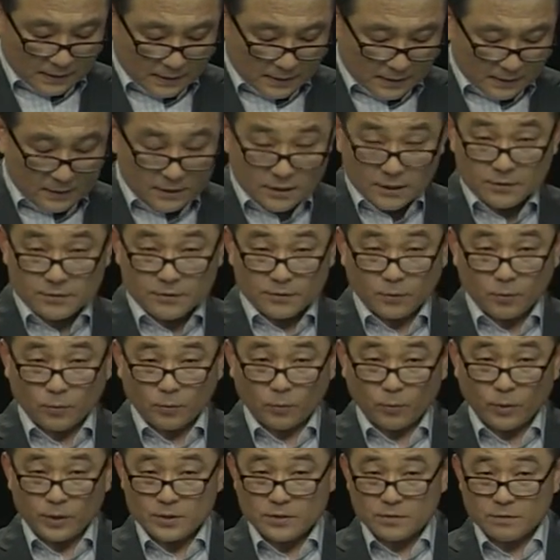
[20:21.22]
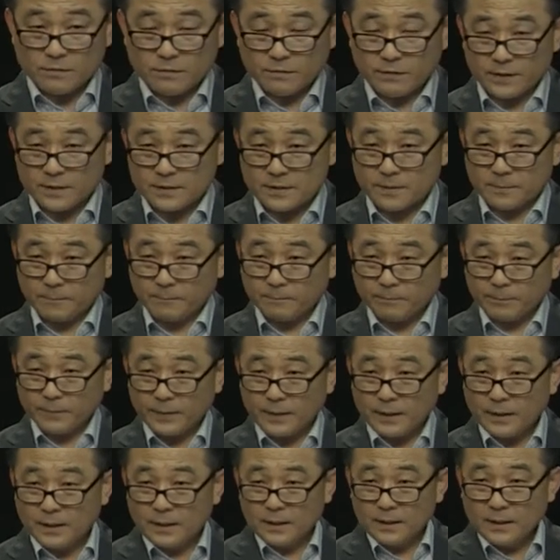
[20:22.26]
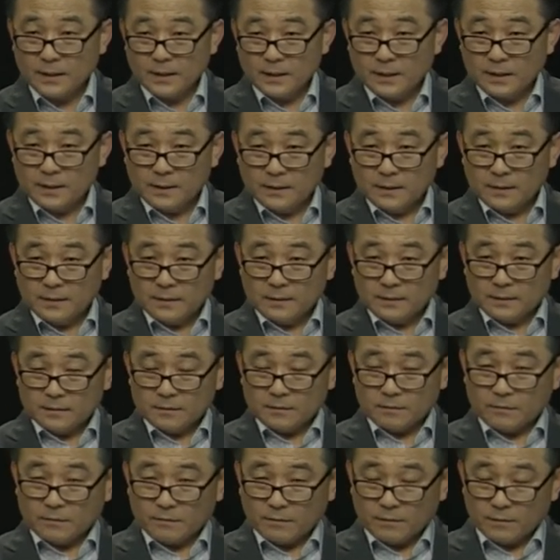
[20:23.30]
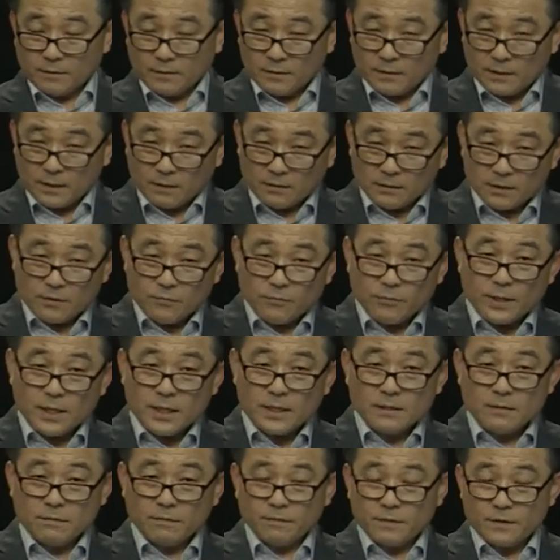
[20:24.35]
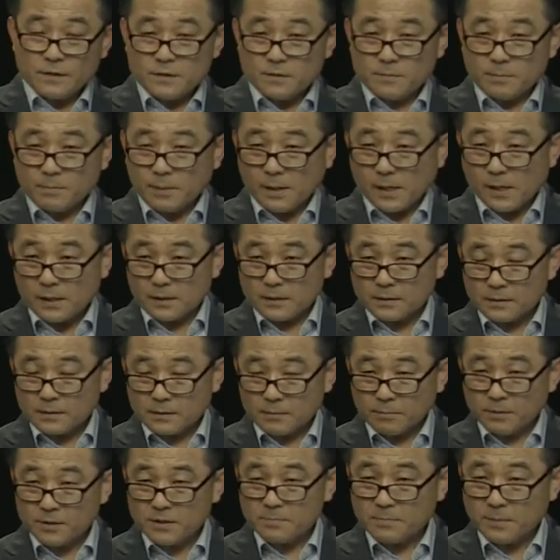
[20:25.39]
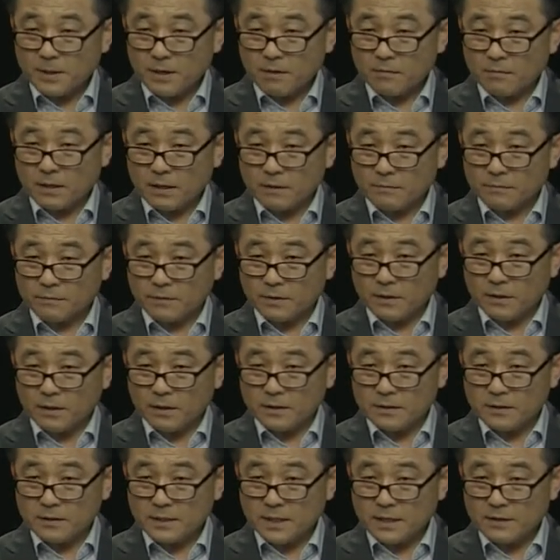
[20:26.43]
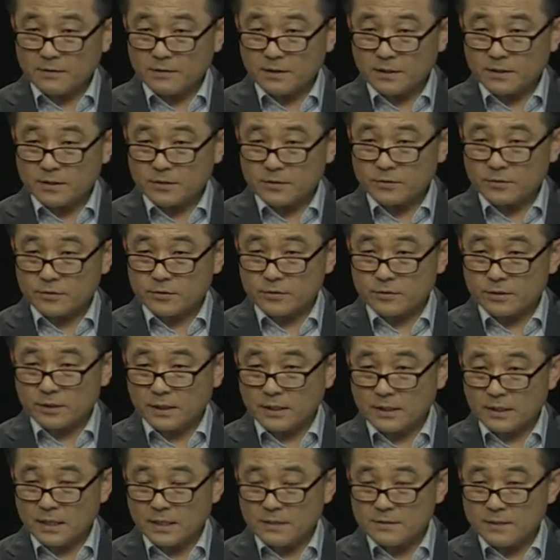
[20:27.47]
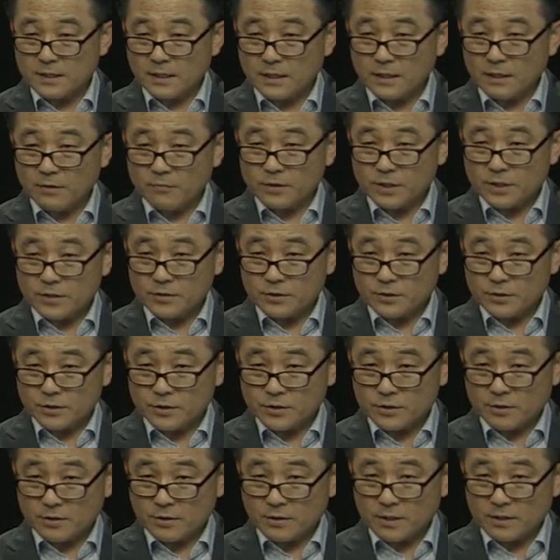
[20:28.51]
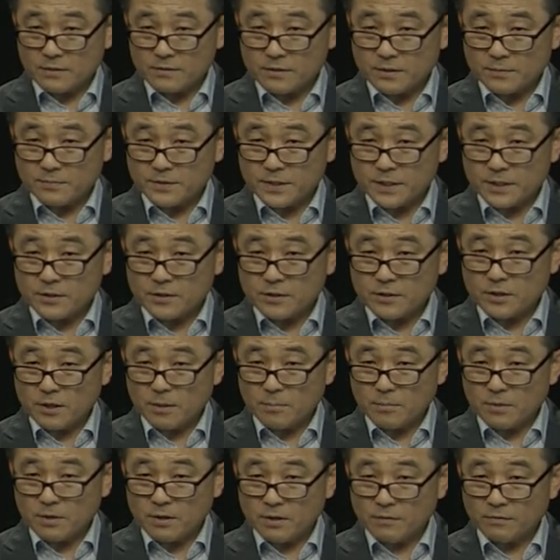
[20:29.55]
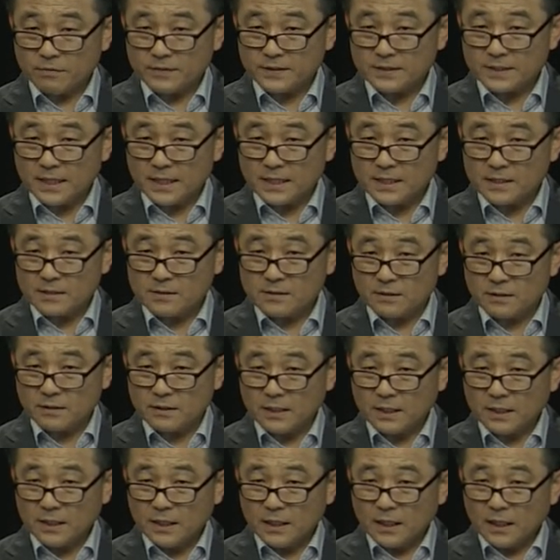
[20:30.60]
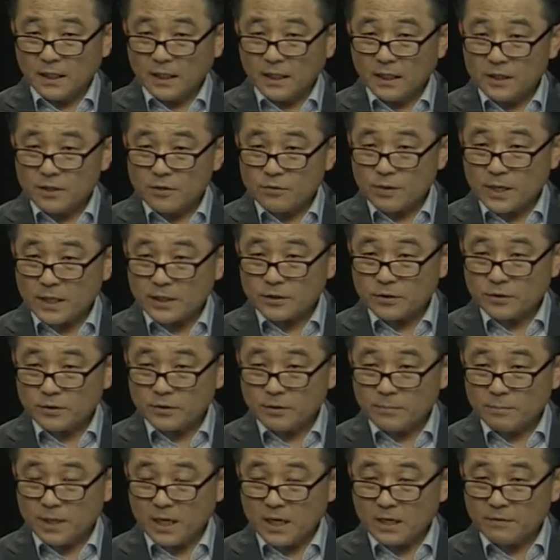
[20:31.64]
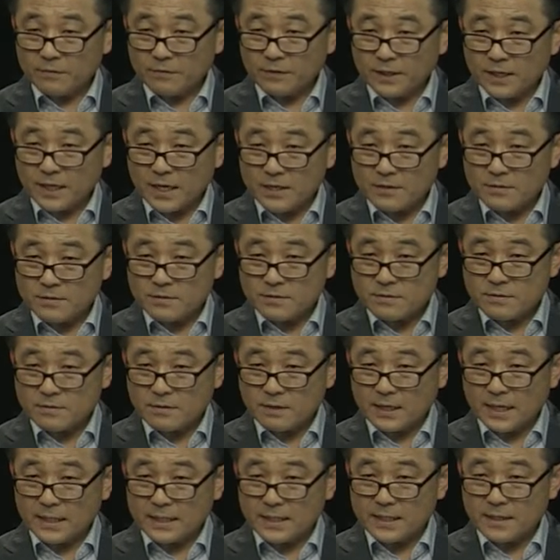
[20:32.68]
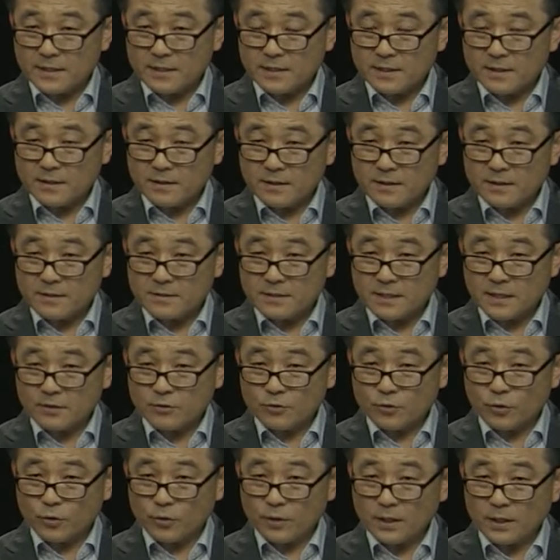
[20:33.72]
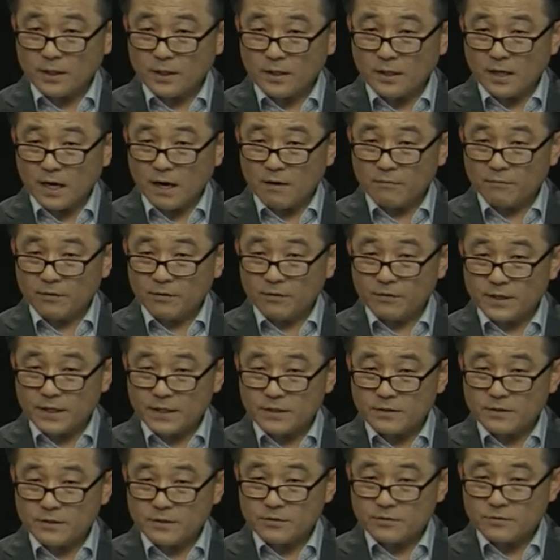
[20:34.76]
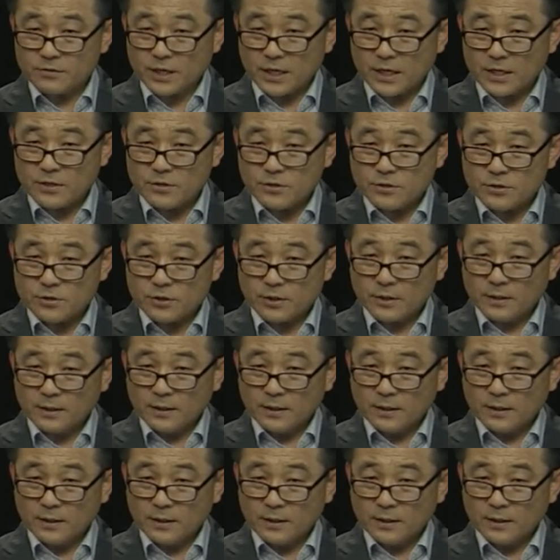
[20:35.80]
this question first. I'm going to read the first paragraph under that sections. In SLA research, there are a substantial number of studies on interactional modifications. The idea here is that during a conversation exchange,